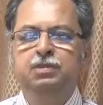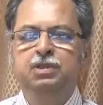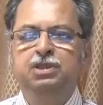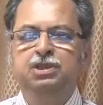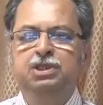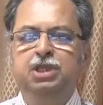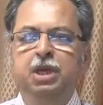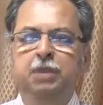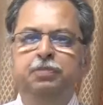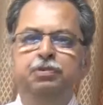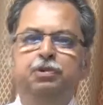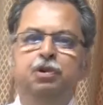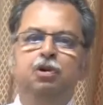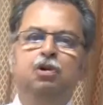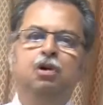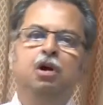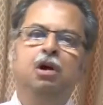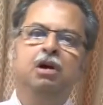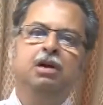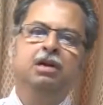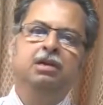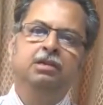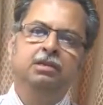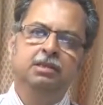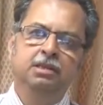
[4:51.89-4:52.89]

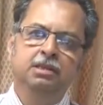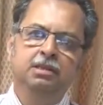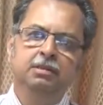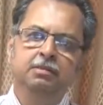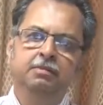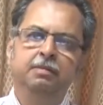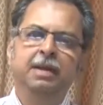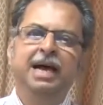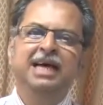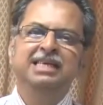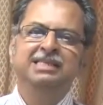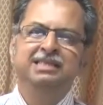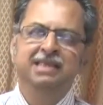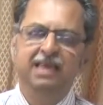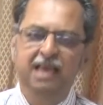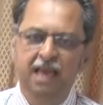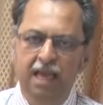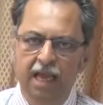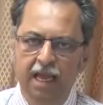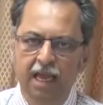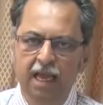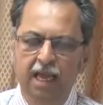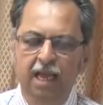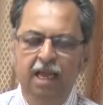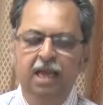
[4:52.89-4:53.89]
streptococcal
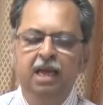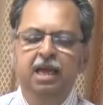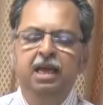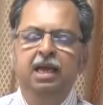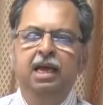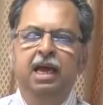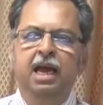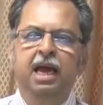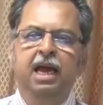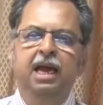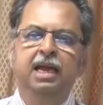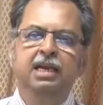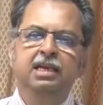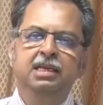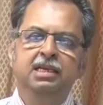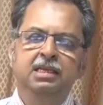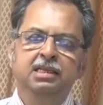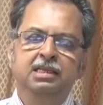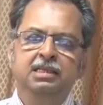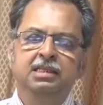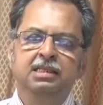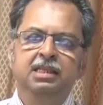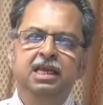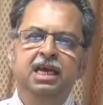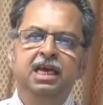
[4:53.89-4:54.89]
bacilli and
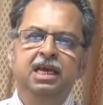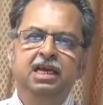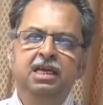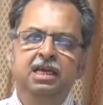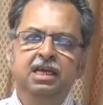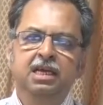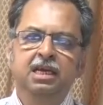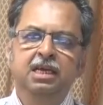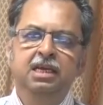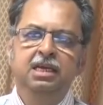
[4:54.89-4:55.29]
they